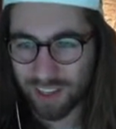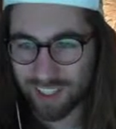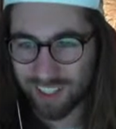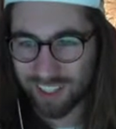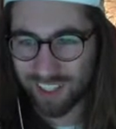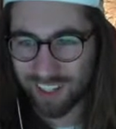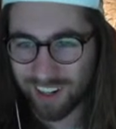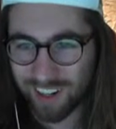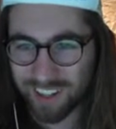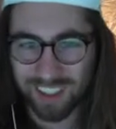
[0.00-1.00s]
I just think it's
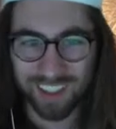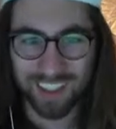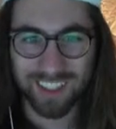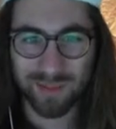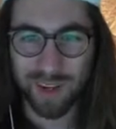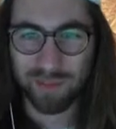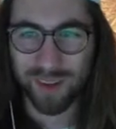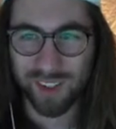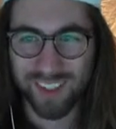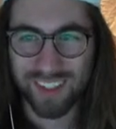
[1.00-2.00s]
hilarious that he's got so many
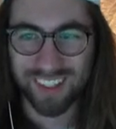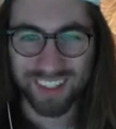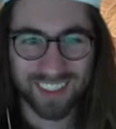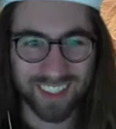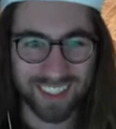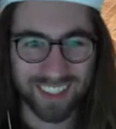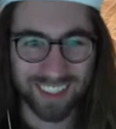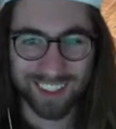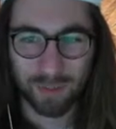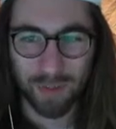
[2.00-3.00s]
posts and he's like
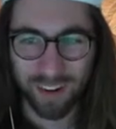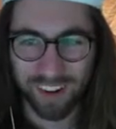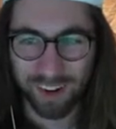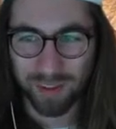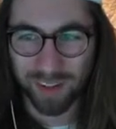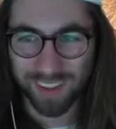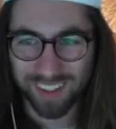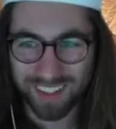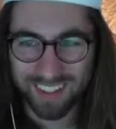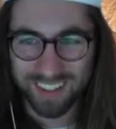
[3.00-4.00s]
so butthurt about
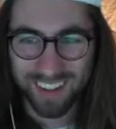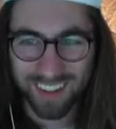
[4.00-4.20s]
this.